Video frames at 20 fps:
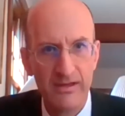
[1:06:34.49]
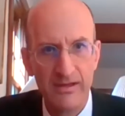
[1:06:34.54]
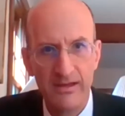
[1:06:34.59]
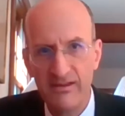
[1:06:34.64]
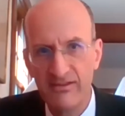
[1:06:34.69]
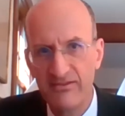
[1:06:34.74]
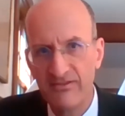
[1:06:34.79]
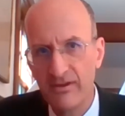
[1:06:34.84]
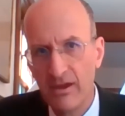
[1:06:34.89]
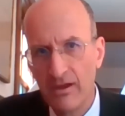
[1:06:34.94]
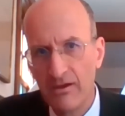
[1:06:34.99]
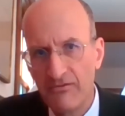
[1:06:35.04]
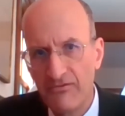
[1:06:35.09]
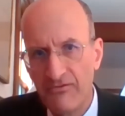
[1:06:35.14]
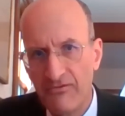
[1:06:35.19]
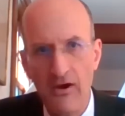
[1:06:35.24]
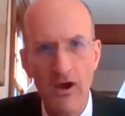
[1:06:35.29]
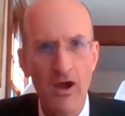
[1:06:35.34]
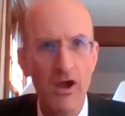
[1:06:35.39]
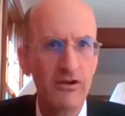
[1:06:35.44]
is
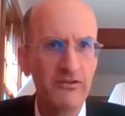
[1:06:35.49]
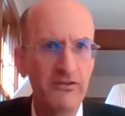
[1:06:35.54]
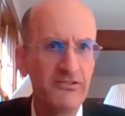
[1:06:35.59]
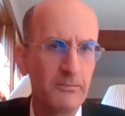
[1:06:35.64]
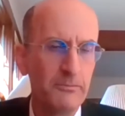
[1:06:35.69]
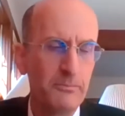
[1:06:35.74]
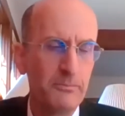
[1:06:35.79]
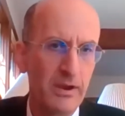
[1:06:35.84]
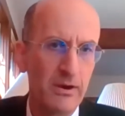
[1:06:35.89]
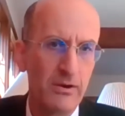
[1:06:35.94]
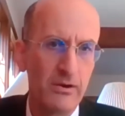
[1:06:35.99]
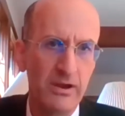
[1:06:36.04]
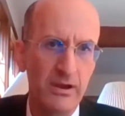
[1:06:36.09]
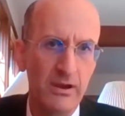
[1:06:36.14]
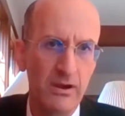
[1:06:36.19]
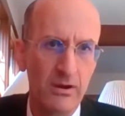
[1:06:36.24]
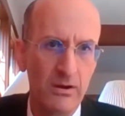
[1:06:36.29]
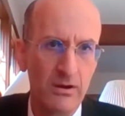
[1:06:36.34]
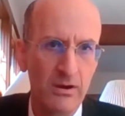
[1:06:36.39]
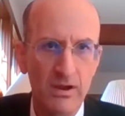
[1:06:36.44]
far
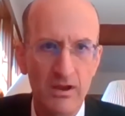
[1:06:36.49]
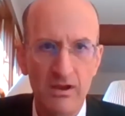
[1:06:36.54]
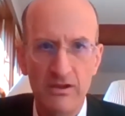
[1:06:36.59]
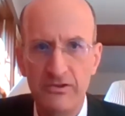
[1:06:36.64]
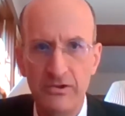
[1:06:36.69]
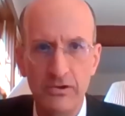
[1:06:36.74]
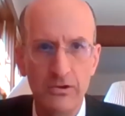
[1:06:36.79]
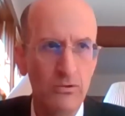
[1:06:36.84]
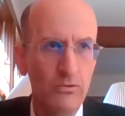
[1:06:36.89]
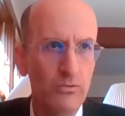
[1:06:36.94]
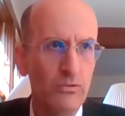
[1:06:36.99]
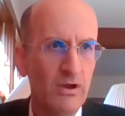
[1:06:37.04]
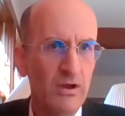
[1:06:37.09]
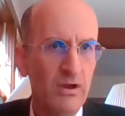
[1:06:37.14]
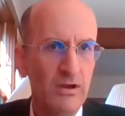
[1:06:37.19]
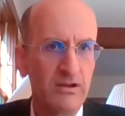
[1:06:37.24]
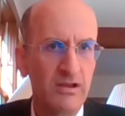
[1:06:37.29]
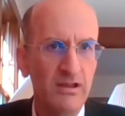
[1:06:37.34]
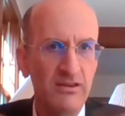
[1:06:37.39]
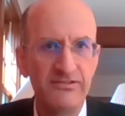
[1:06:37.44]
superior to
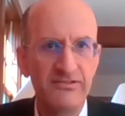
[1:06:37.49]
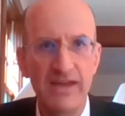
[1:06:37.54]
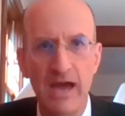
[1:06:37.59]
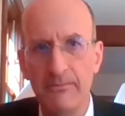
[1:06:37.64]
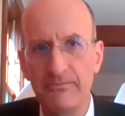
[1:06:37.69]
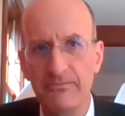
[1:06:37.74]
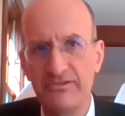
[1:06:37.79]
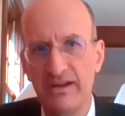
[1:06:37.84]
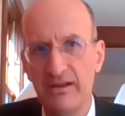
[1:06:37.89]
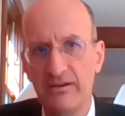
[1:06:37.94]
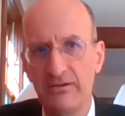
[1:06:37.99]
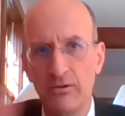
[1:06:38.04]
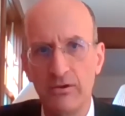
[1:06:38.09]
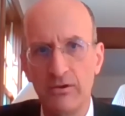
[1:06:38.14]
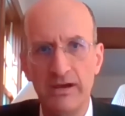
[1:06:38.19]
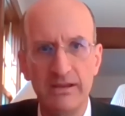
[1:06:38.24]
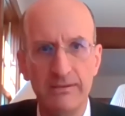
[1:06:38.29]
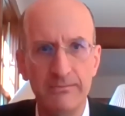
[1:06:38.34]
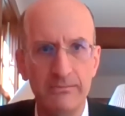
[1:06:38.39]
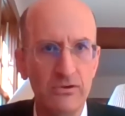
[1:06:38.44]
consumption,
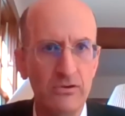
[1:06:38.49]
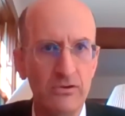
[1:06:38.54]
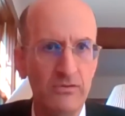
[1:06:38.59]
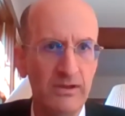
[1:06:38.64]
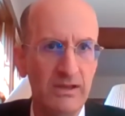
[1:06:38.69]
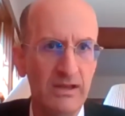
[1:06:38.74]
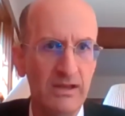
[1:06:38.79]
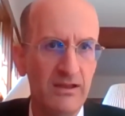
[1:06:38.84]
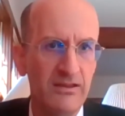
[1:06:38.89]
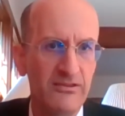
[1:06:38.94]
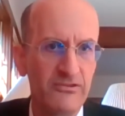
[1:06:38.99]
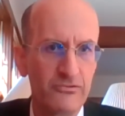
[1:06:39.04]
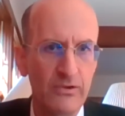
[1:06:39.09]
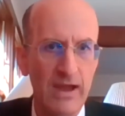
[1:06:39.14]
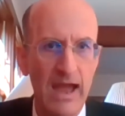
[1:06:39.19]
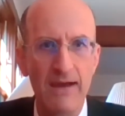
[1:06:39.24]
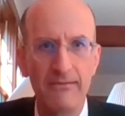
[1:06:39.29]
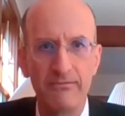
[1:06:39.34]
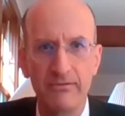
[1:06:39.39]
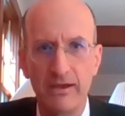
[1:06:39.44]
going to movies,
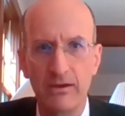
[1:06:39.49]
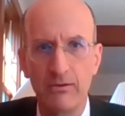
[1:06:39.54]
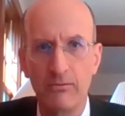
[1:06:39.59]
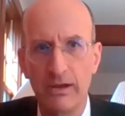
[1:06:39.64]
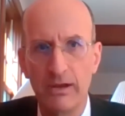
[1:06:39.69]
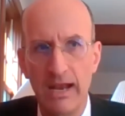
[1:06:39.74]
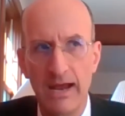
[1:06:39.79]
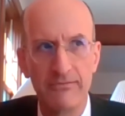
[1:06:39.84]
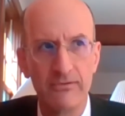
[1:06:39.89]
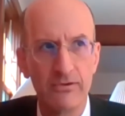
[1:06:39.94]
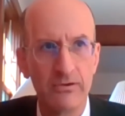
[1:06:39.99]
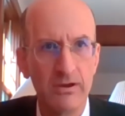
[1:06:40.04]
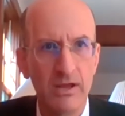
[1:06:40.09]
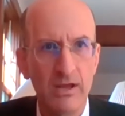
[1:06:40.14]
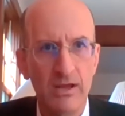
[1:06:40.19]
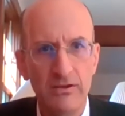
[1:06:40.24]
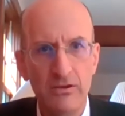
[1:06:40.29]
traveling, whatever.